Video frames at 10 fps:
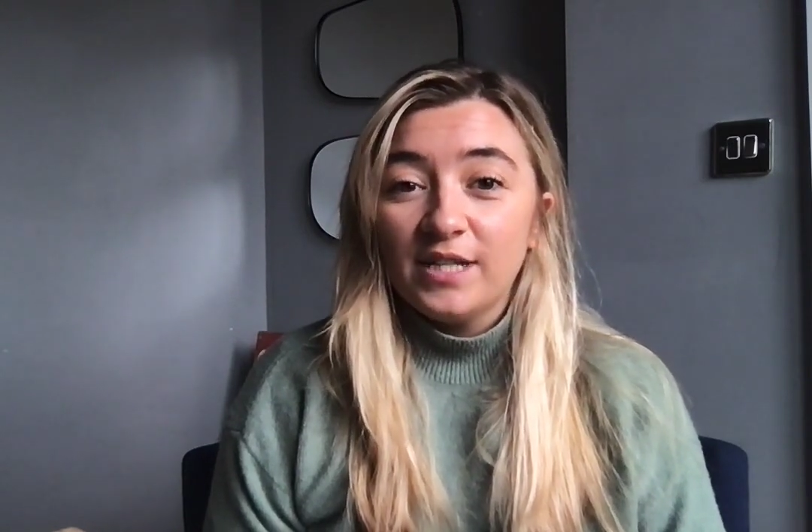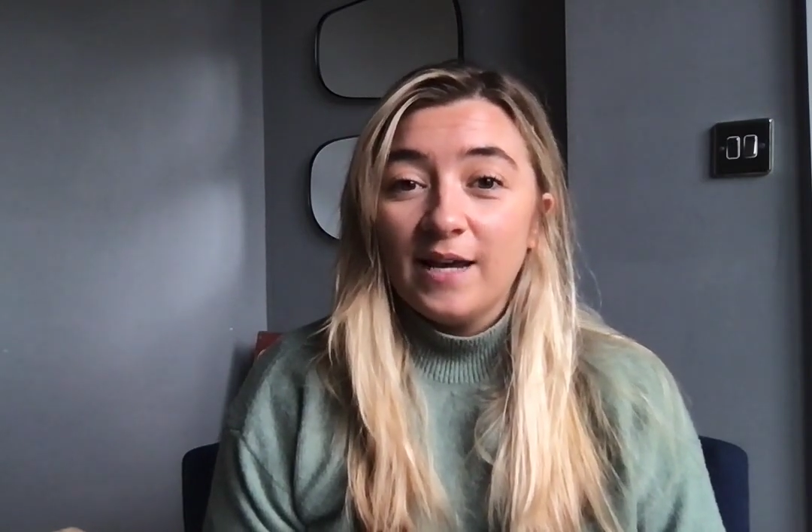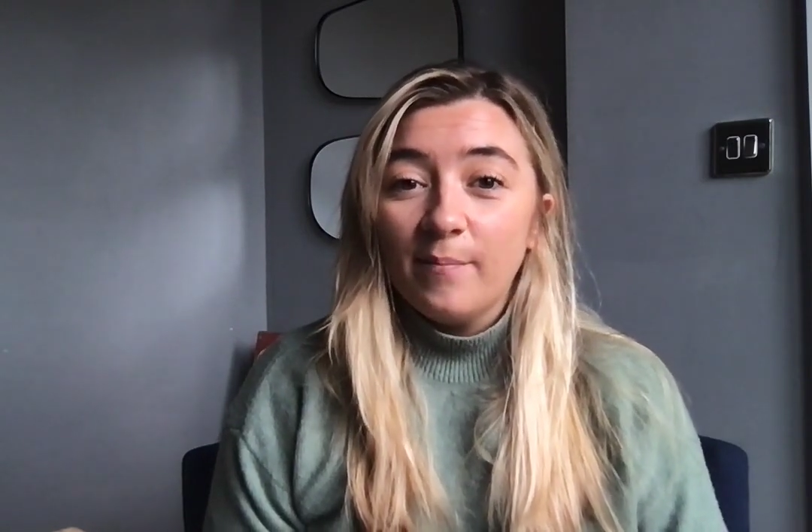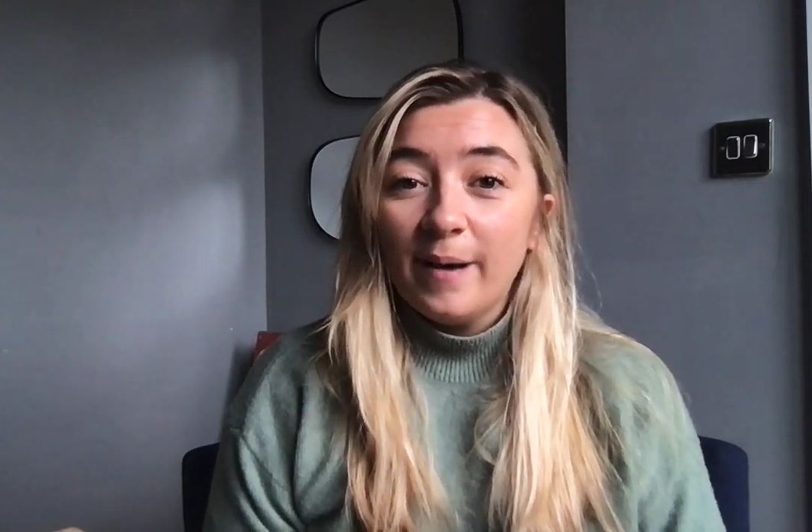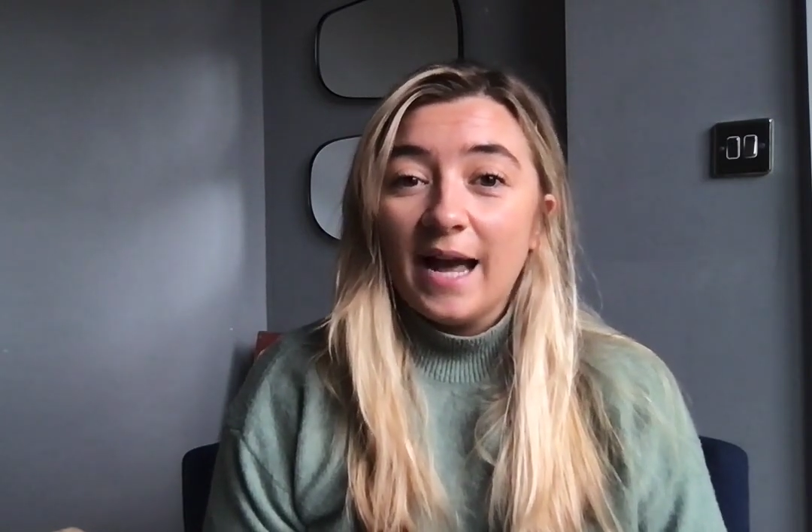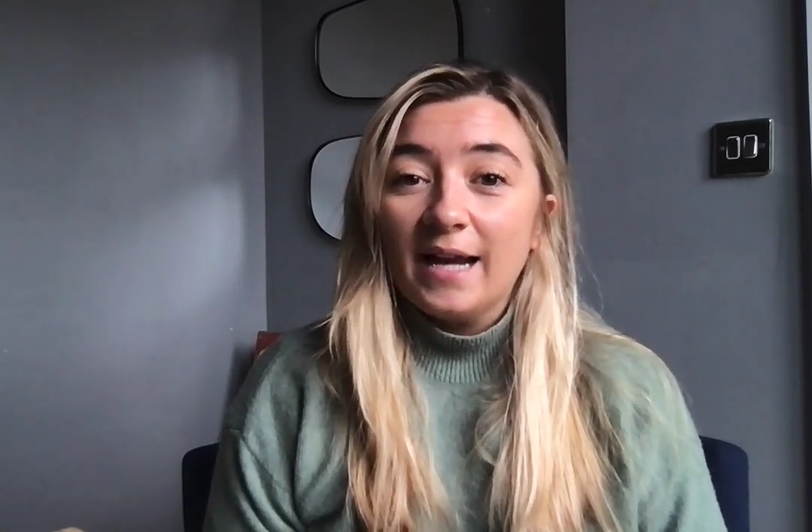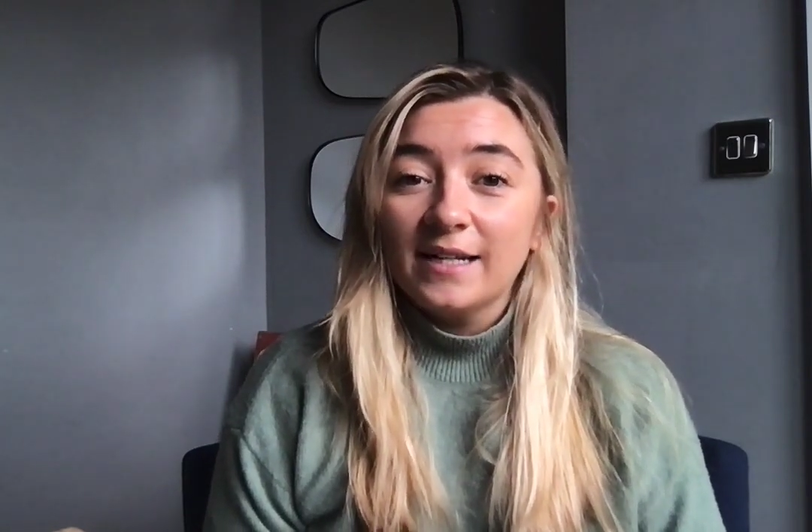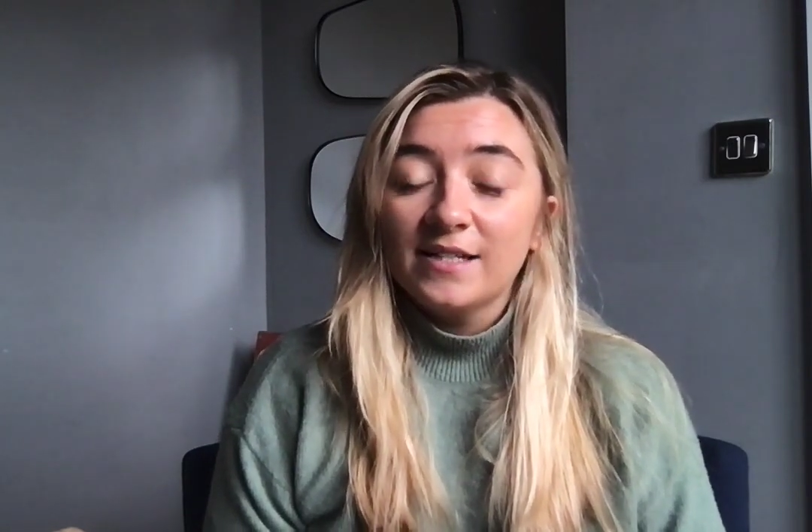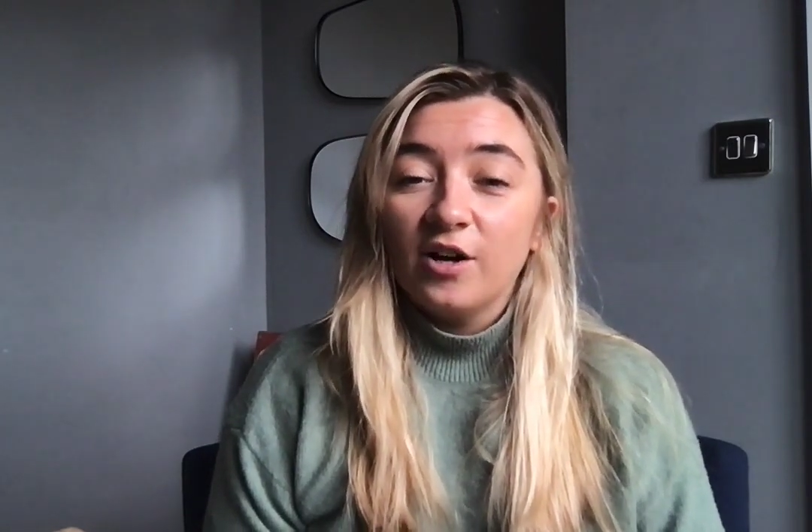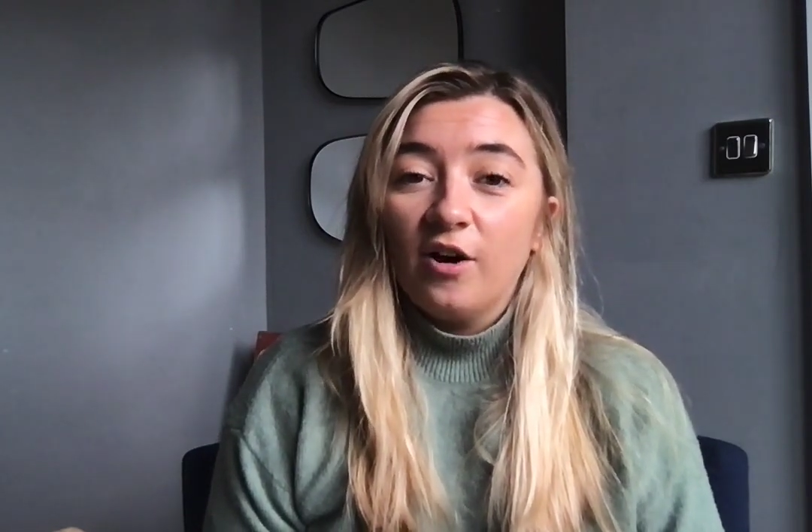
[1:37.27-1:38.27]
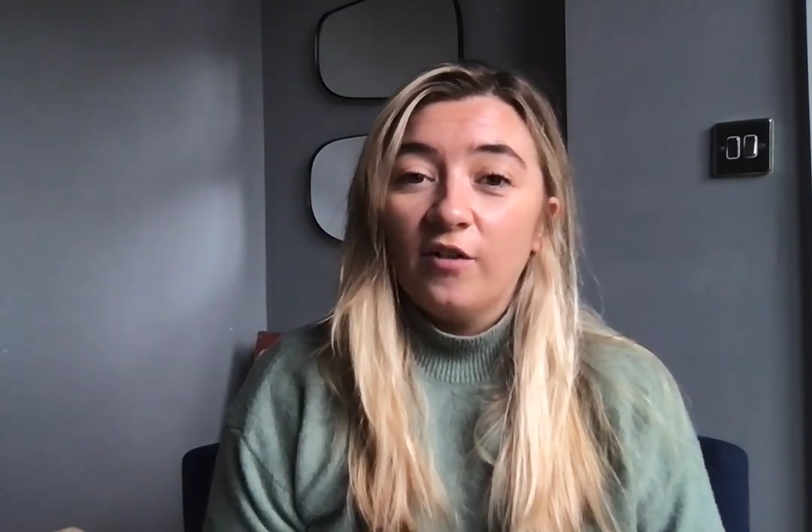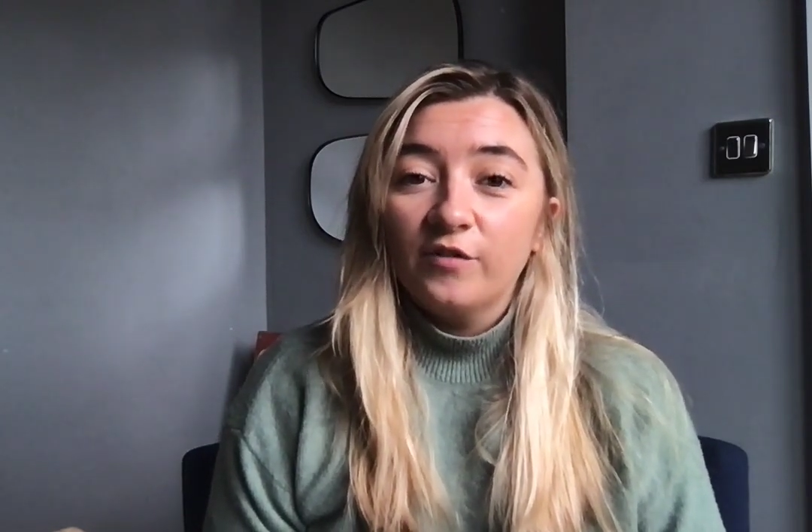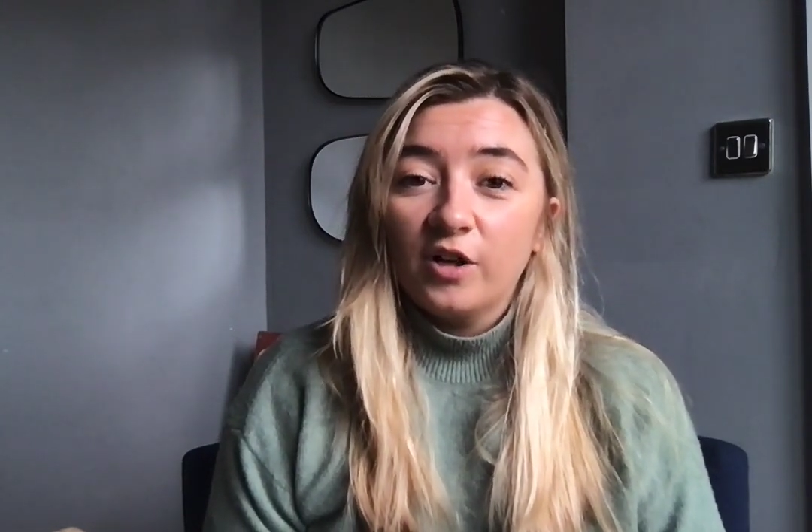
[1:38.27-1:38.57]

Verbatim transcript: the impact of